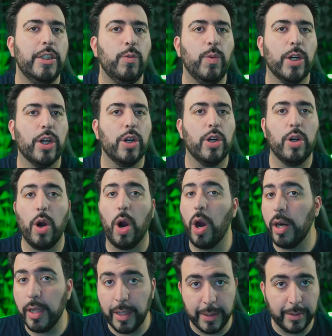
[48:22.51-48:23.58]

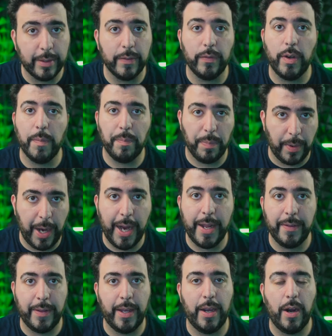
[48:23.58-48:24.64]
regardless of what
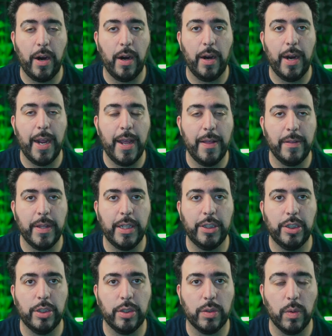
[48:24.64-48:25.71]
brand they are, and they
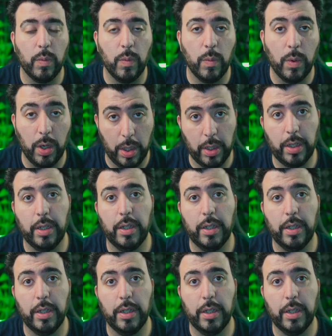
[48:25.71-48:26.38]
just work.